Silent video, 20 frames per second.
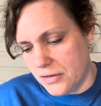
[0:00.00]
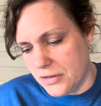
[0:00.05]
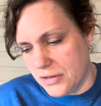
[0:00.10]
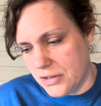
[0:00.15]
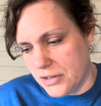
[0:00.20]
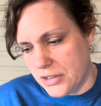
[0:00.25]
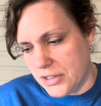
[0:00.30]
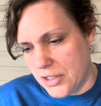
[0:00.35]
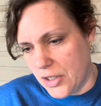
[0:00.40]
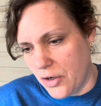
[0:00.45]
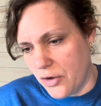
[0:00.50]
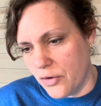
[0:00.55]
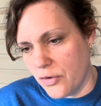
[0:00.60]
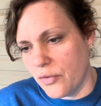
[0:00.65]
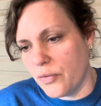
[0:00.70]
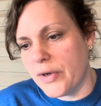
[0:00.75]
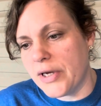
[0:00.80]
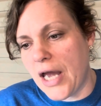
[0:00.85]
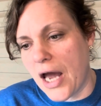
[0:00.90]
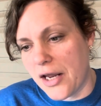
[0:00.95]
so
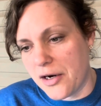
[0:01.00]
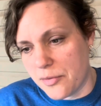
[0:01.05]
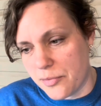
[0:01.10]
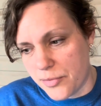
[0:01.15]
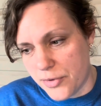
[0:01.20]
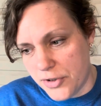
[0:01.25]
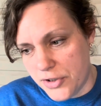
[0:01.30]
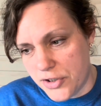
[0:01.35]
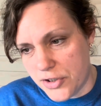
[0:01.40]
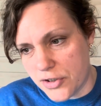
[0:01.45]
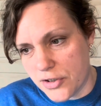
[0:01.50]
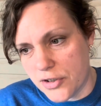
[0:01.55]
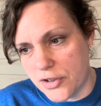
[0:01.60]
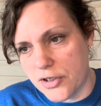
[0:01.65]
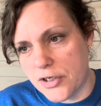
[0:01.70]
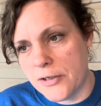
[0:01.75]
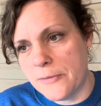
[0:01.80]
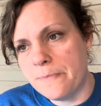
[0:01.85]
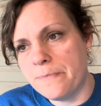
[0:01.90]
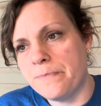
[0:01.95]
we got him
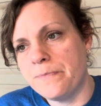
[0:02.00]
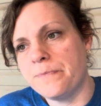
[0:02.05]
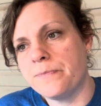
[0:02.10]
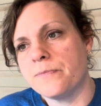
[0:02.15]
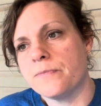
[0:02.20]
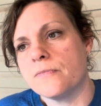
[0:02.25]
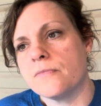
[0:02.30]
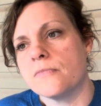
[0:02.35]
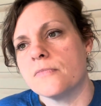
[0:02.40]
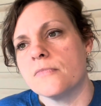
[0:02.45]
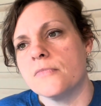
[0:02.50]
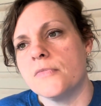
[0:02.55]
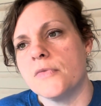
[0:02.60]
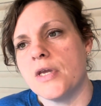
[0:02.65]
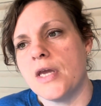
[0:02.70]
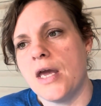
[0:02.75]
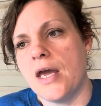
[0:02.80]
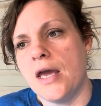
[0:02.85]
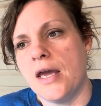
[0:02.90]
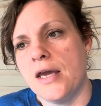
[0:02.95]
butchered,
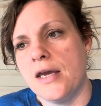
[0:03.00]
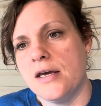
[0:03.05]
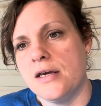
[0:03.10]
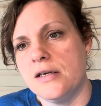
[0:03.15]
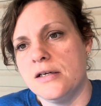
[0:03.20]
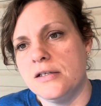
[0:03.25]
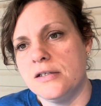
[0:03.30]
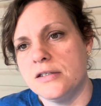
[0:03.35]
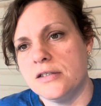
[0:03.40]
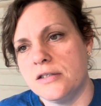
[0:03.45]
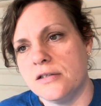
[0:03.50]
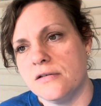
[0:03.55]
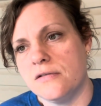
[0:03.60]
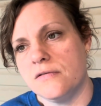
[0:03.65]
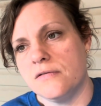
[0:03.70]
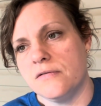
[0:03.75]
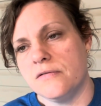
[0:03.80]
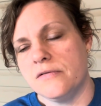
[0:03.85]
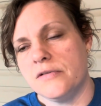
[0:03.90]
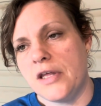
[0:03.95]
and
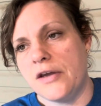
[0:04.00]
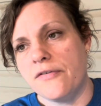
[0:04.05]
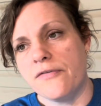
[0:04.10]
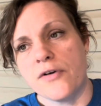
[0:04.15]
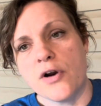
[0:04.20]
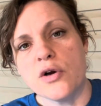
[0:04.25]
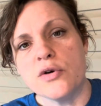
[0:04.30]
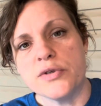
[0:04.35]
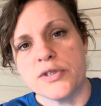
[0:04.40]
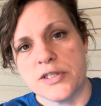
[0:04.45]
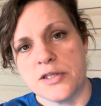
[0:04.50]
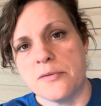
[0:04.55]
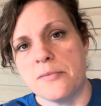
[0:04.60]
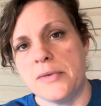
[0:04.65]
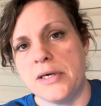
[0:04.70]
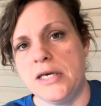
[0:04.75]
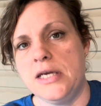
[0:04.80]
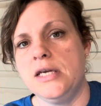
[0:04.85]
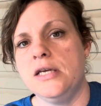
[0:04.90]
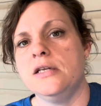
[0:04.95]
they froze the
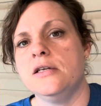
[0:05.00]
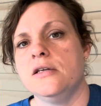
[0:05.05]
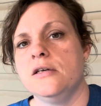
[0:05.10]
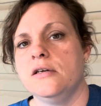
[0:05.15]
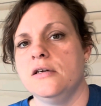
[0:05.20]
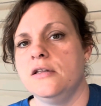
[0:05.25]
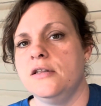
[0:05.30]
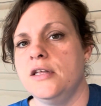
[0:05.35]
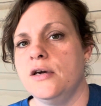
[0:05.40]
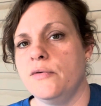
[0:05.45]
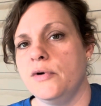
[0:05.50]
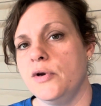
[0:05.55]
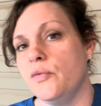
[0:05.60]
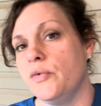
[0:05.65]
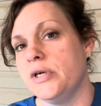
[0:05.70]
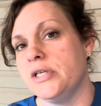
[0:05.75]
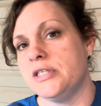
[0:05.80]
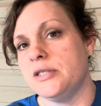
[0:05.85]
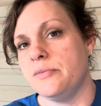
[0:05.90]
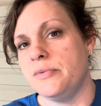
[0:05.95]
meat, and then we
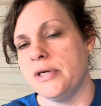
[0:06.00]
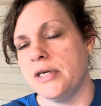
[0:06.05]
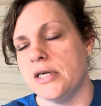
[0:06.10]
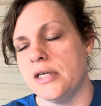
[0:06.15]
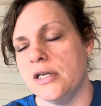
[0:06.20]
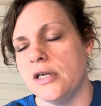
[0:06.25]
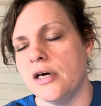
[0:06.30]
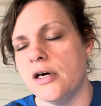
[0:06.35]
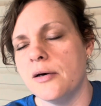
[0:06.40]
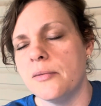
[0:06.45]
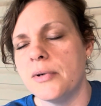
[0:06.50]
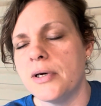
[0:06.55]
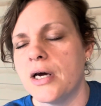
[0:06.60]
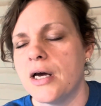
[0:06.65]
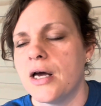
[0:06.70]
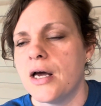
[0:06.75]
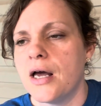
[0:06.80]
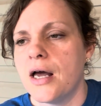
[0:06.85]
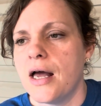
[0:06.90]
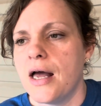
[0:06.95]
went to pick it up.
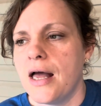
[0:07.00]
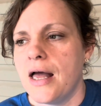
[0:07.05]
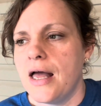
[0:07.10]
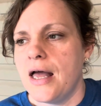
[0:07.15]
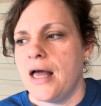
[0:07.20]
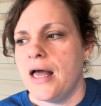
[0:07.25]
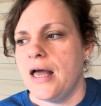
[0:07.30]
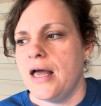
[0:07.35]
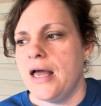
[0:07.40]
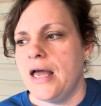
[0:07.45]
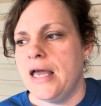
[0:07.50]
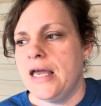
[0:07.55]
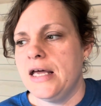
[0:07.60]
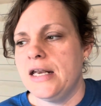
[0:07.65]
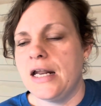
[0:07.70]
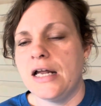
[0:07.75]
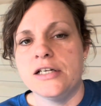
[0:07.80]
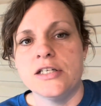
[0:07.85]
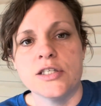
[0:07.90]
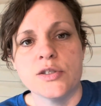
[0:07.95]
And
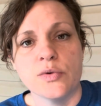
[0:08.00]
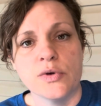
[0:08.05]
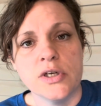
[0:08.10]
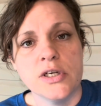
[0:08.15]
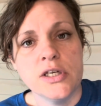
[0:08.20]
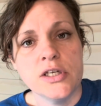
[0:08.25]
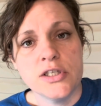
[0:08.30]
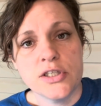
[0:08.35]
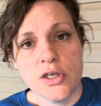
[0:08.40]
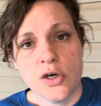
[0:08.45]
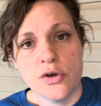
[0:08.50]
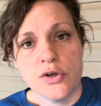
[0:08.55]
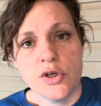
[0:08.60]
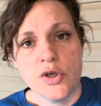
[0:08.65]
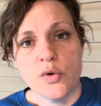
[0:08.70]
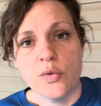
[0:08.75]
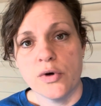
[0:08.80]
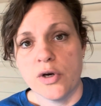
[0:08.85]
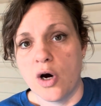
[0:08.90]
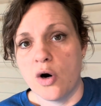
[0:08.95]
I just wanted to show you
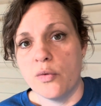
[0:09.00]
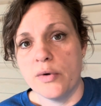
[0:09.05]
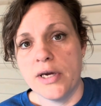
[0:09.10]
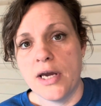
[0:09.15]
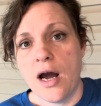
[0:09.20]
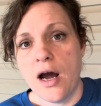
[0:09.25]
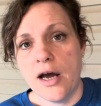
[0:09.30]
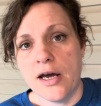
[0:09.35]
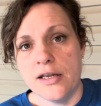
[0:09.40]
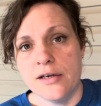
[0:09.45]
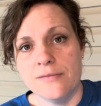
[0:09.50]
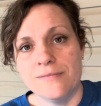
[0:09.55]
what all we got.